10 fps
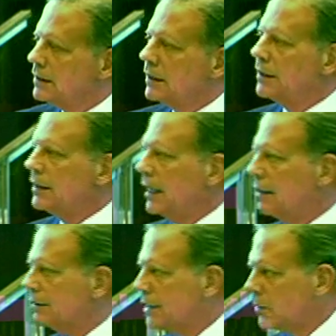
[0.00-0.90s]

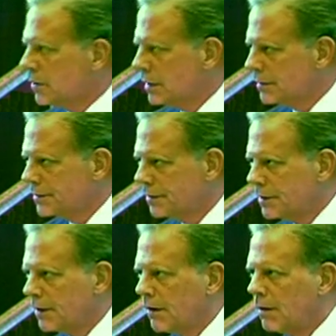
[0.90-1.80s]
dedicated they were to the
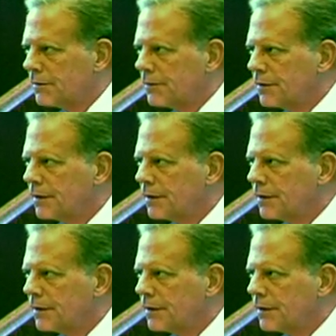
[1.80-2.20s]
cause